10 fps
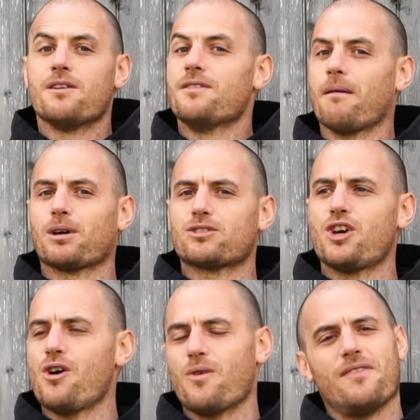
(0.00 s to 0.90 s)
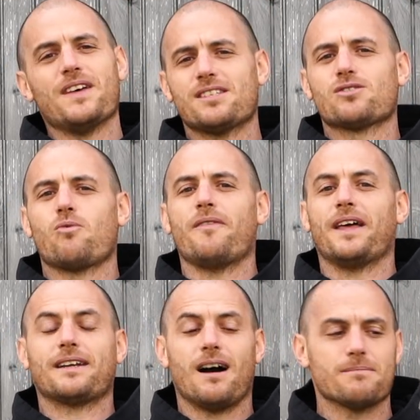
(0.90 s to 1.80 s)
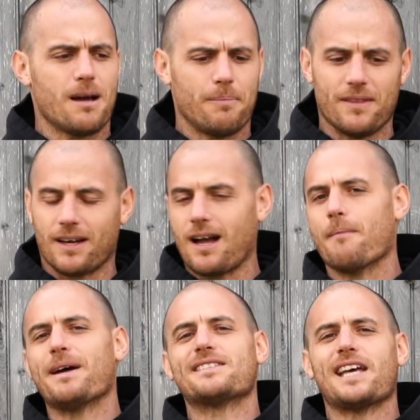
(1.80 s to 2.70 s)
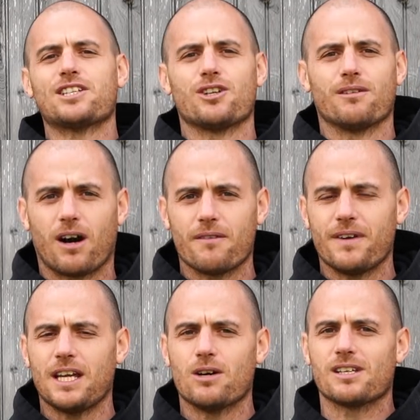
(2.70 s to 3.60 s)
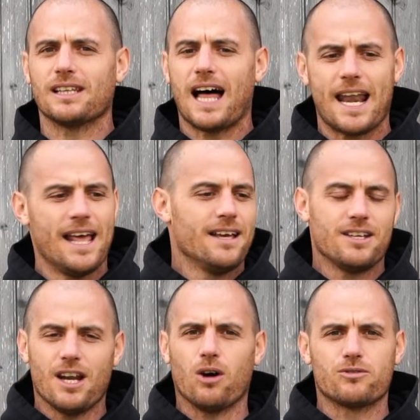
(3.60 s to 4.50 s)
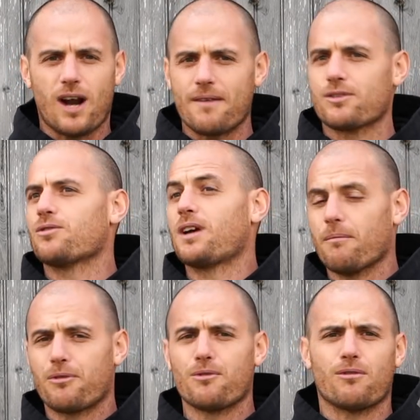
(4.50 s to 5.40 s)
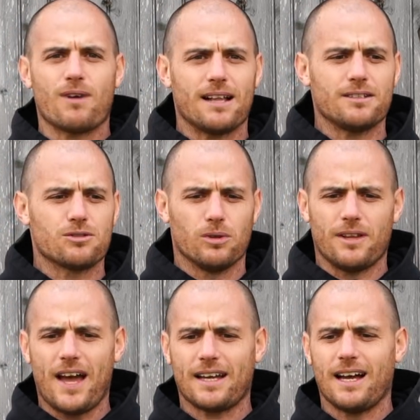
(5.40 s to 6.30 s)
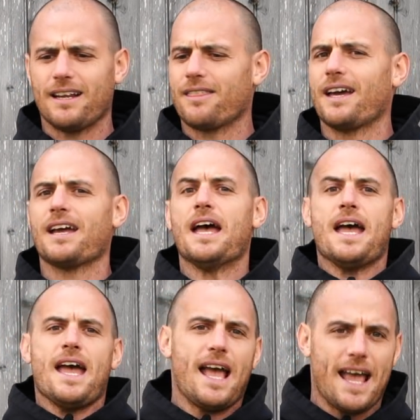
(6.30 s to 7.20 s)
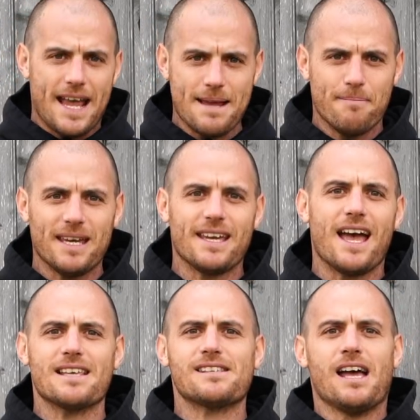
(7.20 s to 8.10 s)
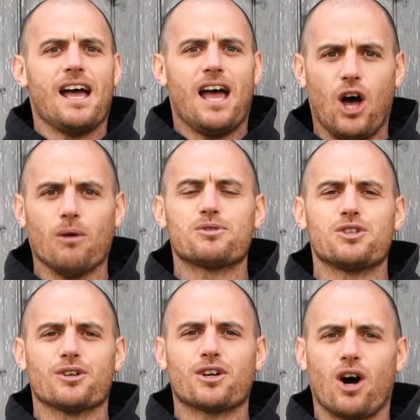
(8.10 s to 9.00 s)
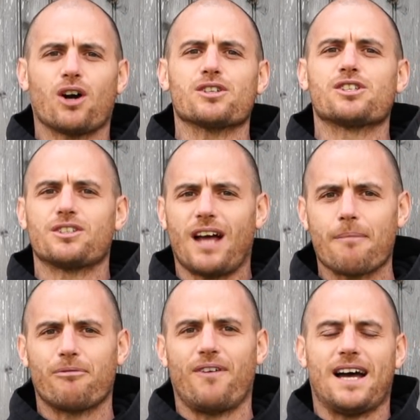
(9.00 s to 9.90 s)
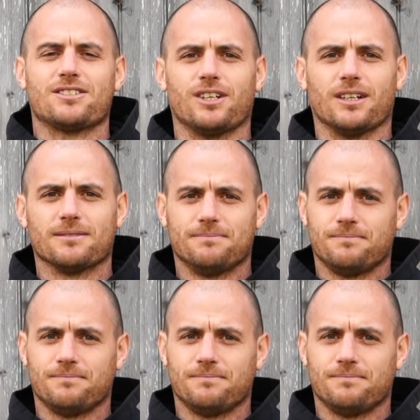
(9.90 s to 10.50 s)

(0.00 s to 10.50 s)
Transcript: Number two, and this is one that comes up in the comment section of our videos a lot, you know, drivers who come through the rally school and that kind of thing, ABS helps your car stop faster.